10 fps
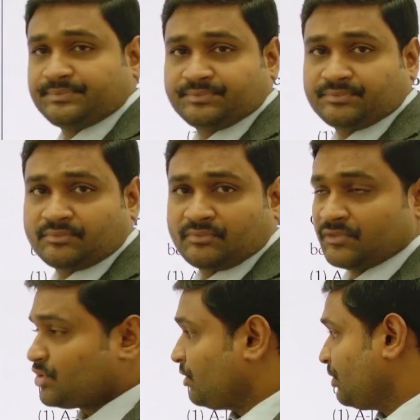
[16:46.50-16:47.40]
So
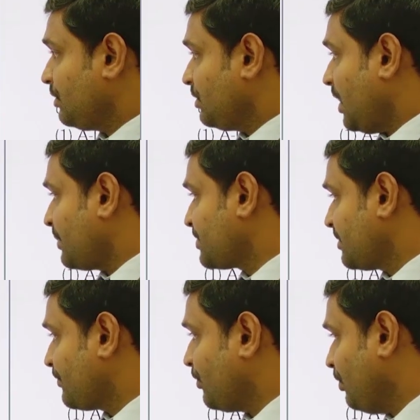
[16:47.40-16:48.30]
option
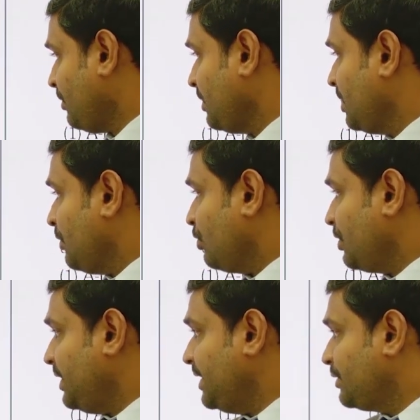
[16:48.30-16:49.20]
4, only
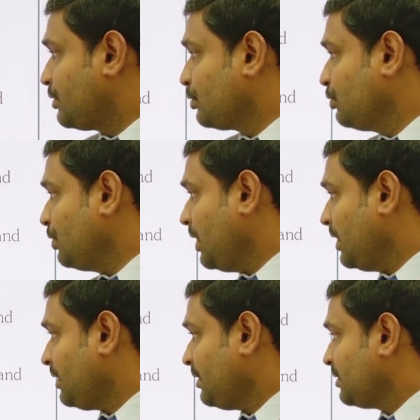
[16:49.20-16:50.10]
2 are
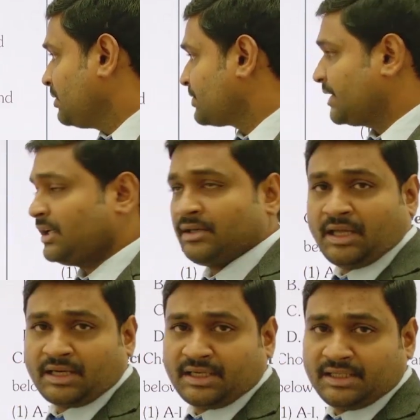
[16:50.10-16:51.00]
cell organelles
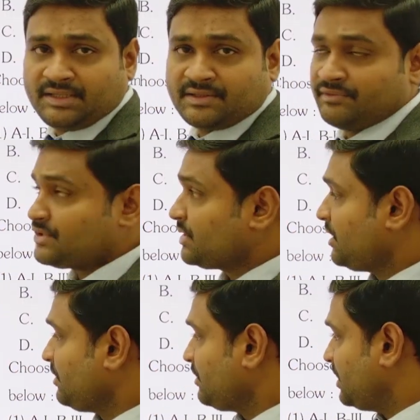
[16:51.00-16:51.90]
which are
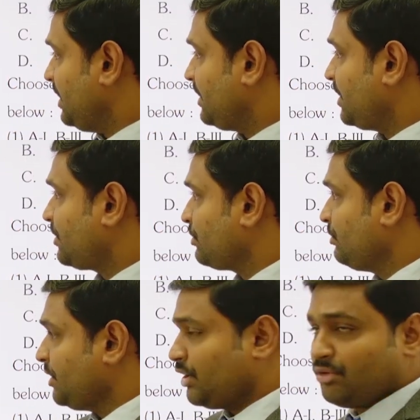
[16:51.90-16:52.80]
related to
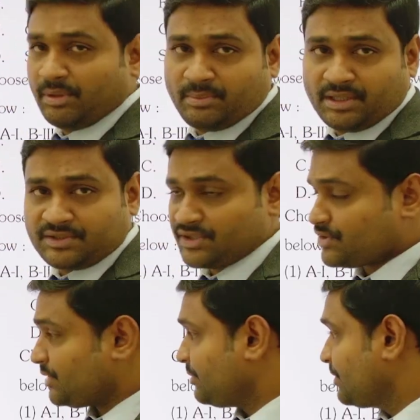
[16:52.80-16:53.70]
endomembrane system.
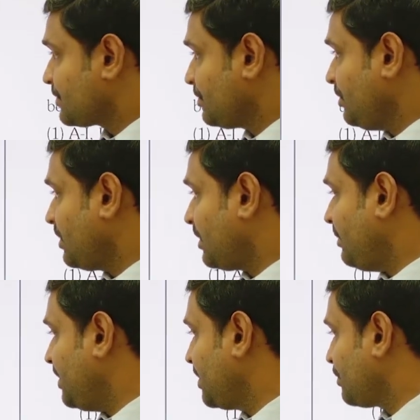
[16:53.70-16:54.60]
So remaining 2
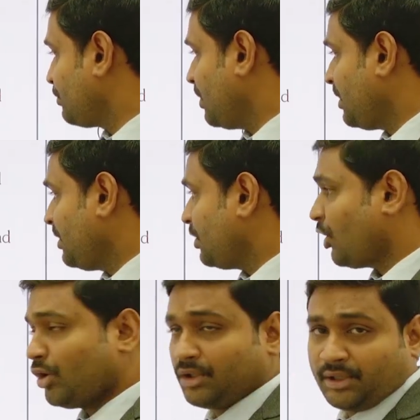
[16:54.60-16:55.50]
are not.
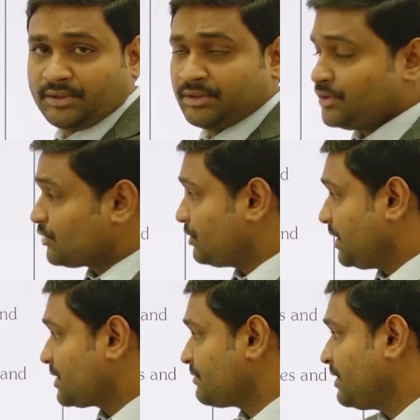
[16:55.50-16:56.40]
So that's why
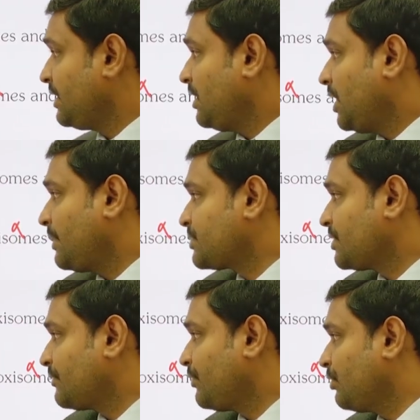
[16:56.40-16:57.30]
option 4
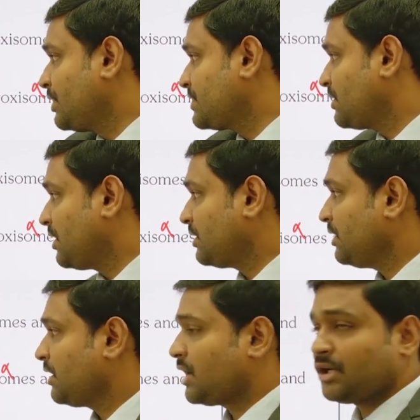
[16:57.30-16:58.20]
is not the correct
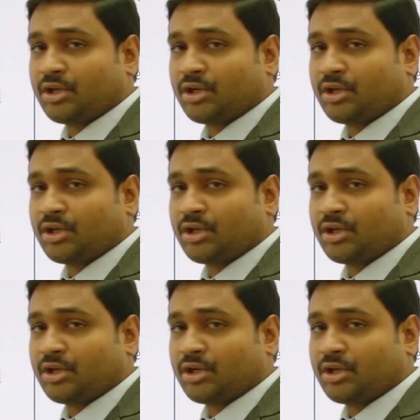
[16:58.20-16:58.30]
option.